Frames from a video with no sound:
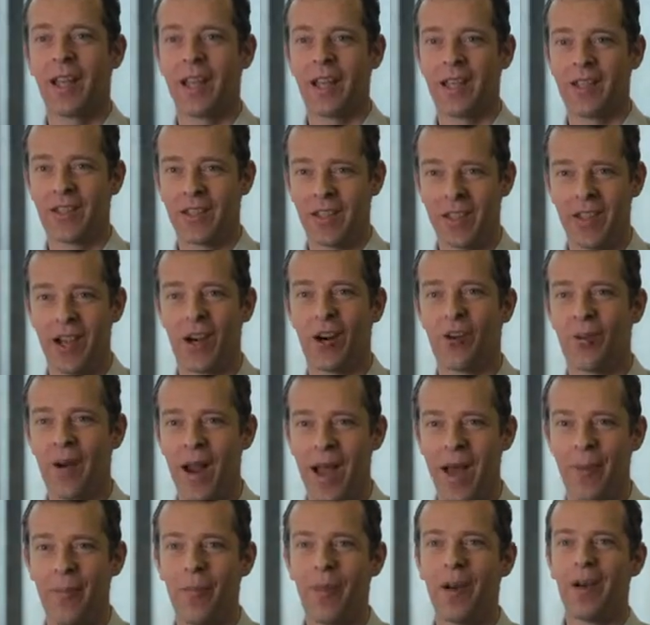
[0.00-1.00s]
in
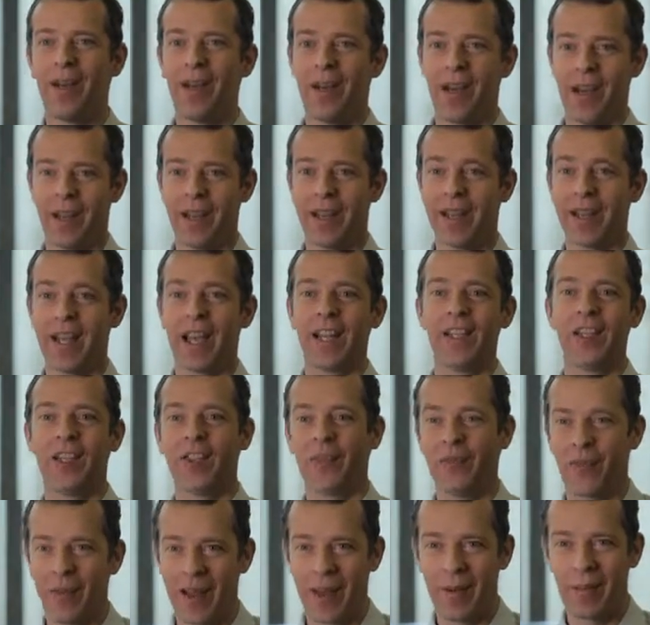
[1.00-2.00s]
CRM,
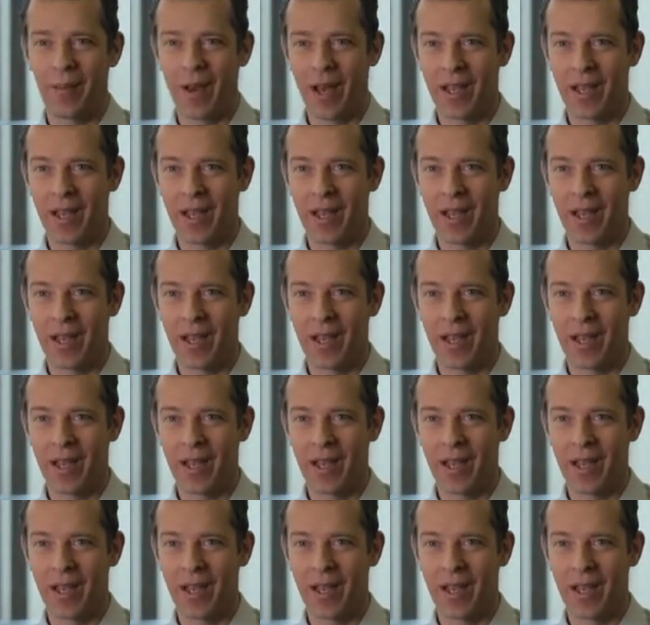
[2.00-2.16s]
engaging fan